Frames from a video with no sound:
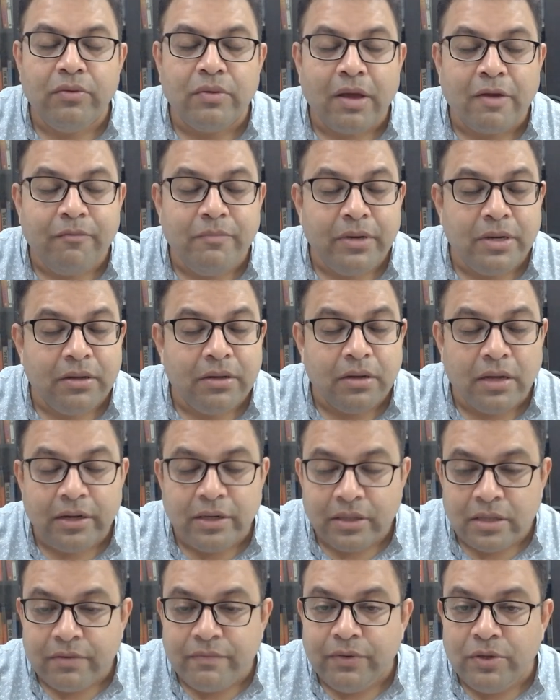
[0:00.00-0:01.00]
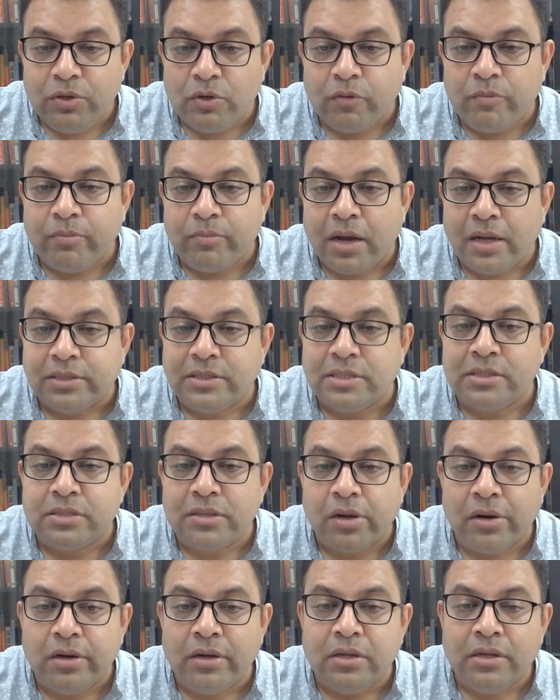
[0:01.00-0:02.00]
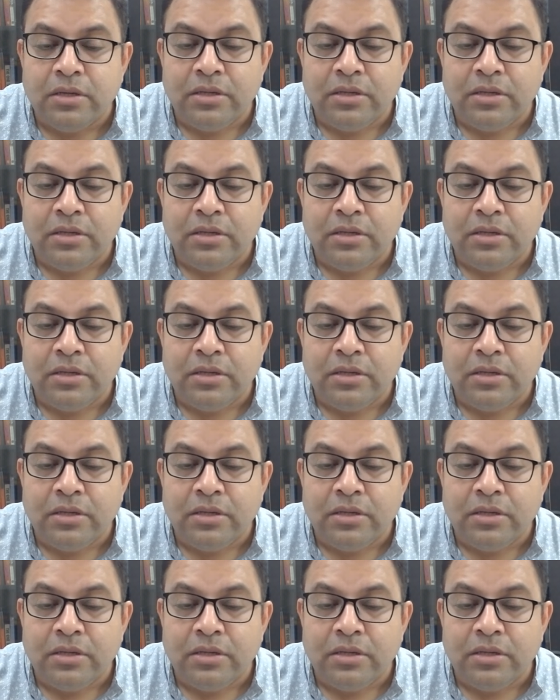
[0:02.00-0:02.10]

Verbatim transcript: I've made another video on Mahasi Sar